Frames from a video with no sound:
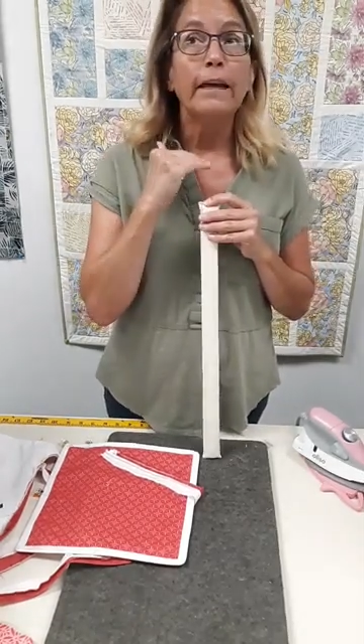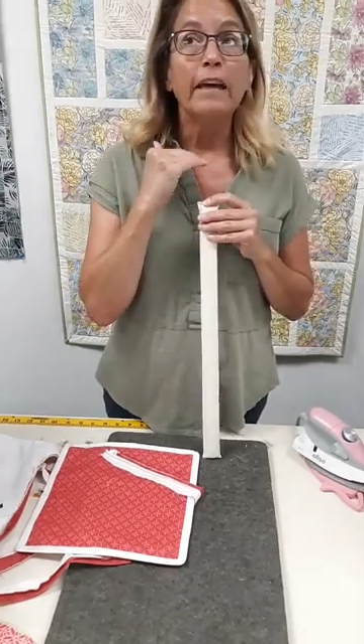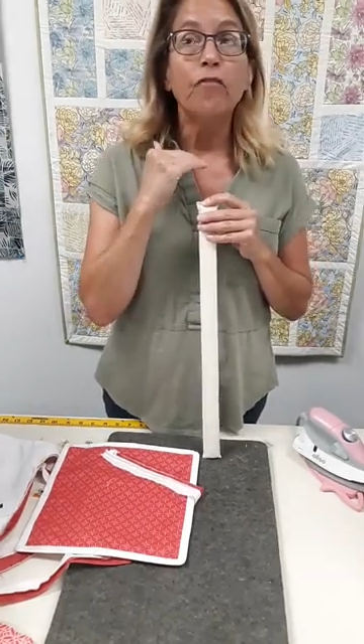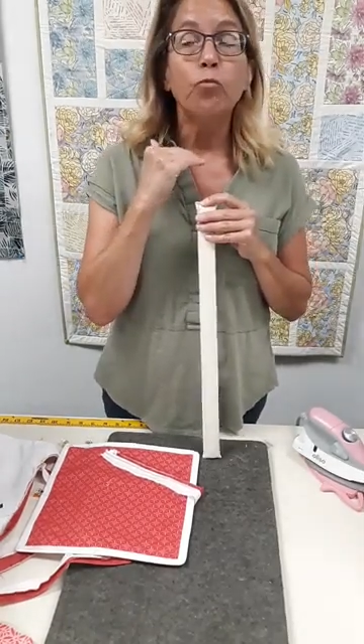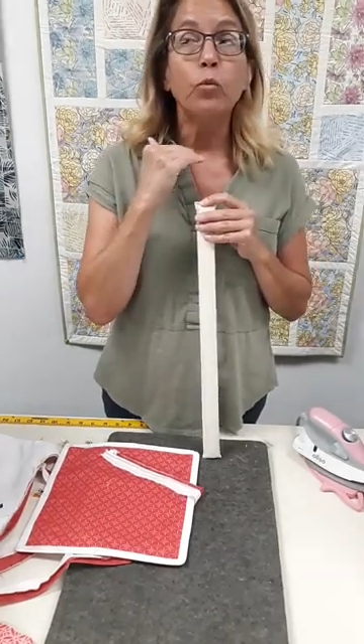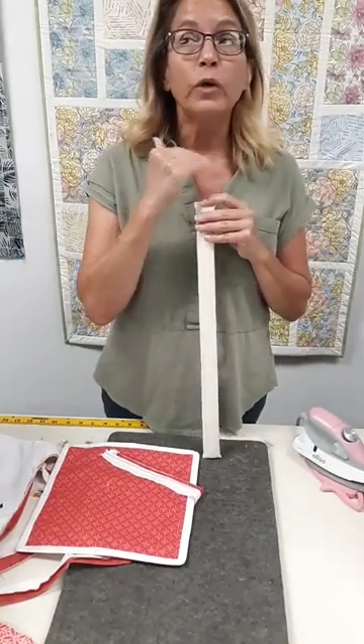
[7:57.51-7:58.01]

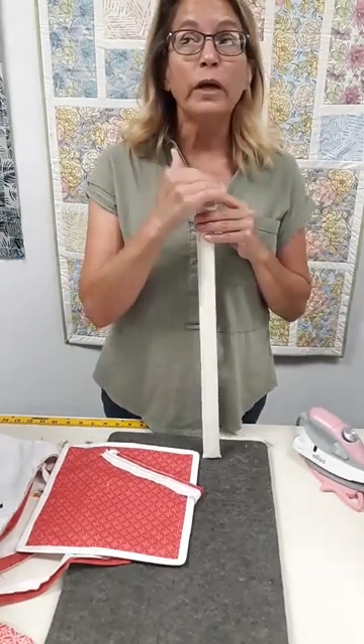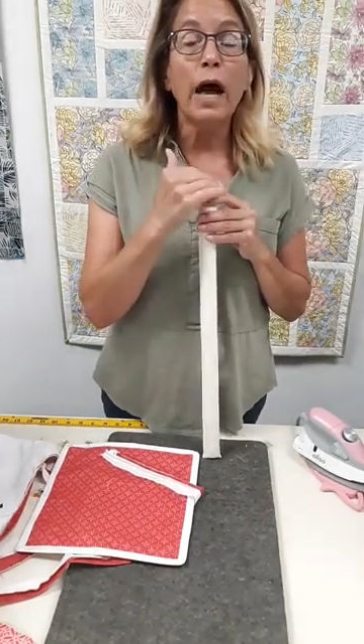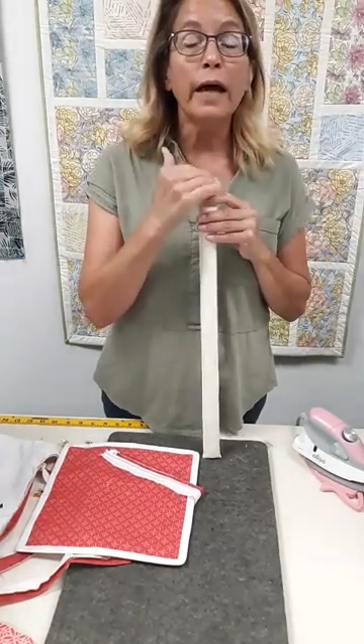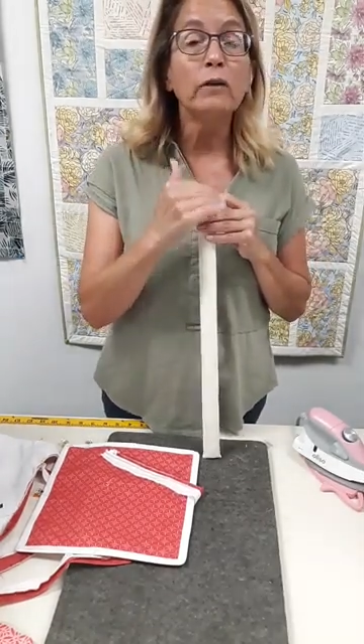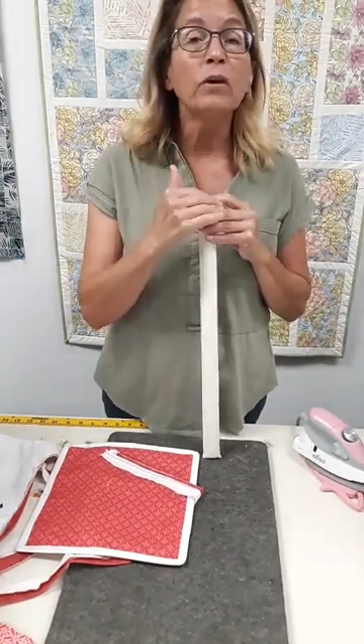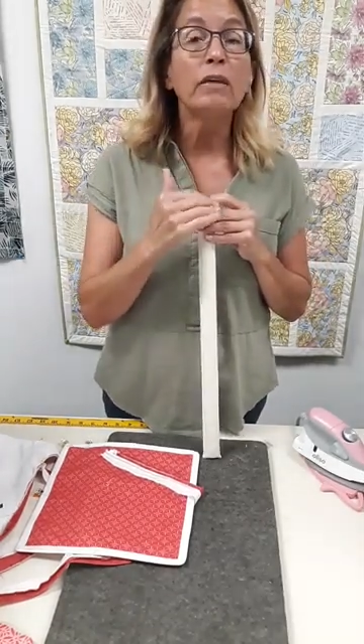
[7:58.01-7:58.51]
If
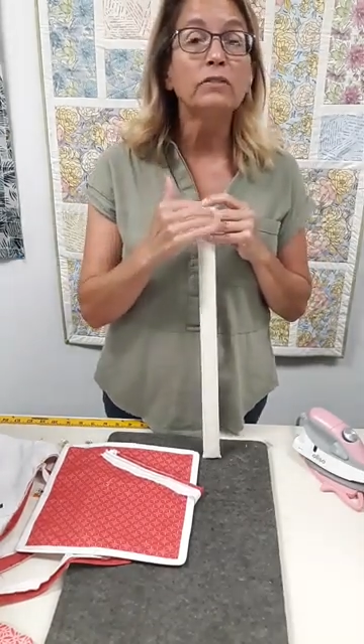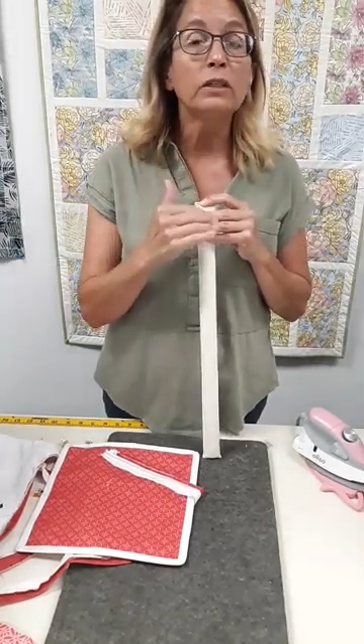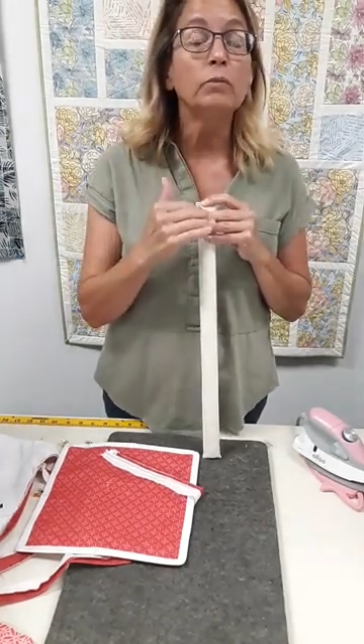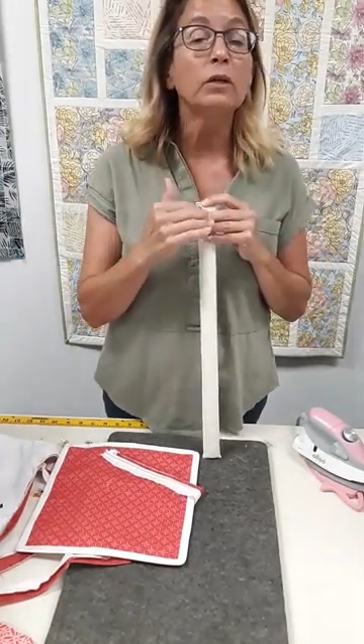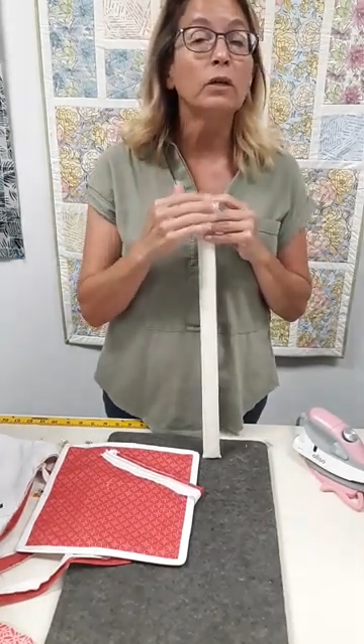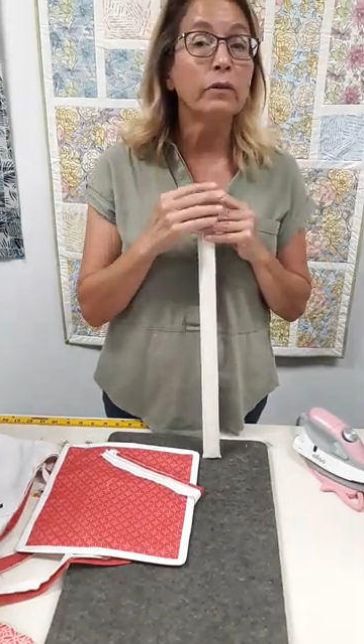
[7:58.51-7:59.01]
I don't have
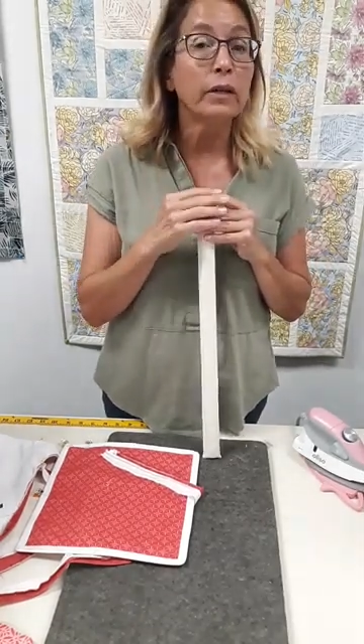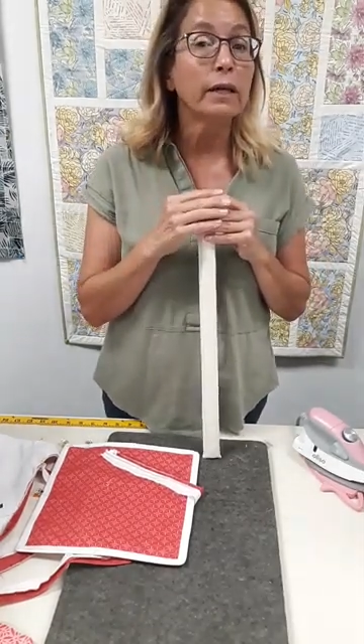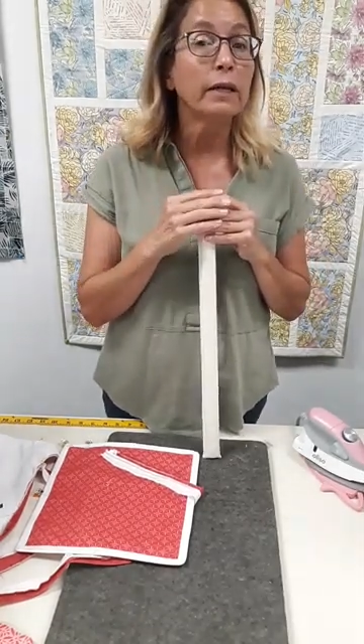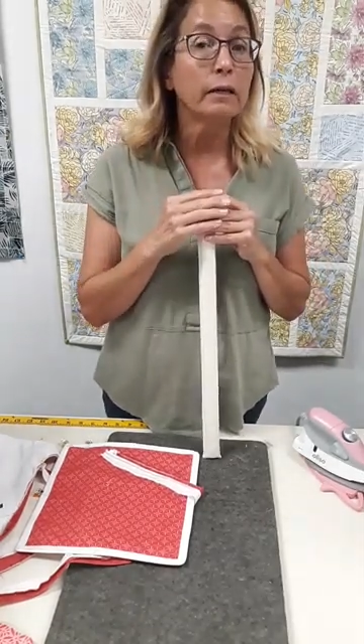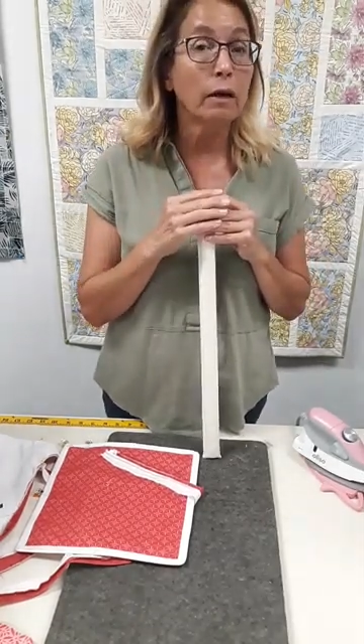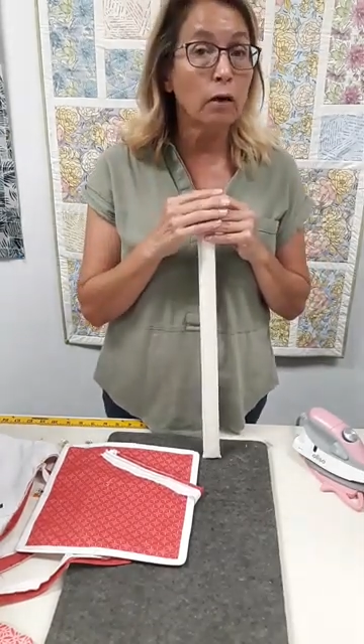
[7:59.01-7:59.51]
something on
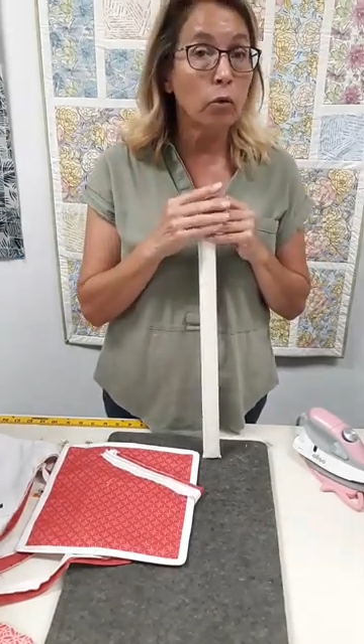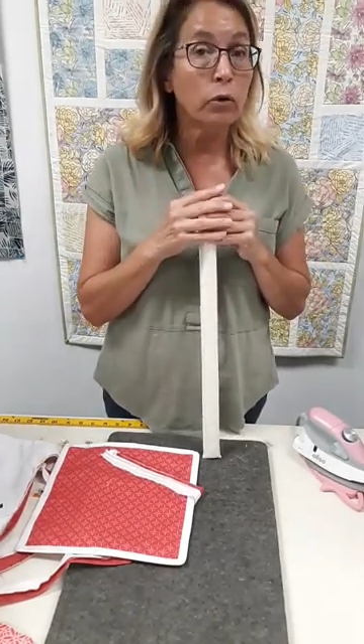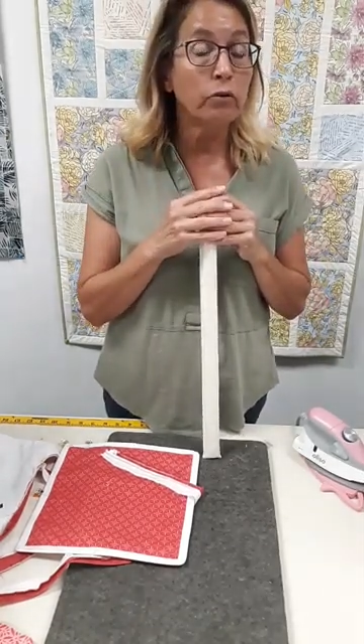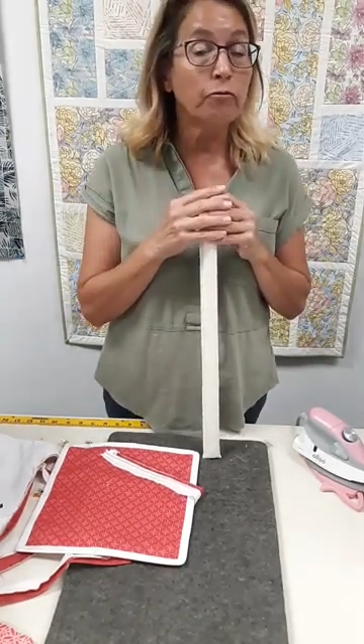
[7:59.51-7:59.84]
that order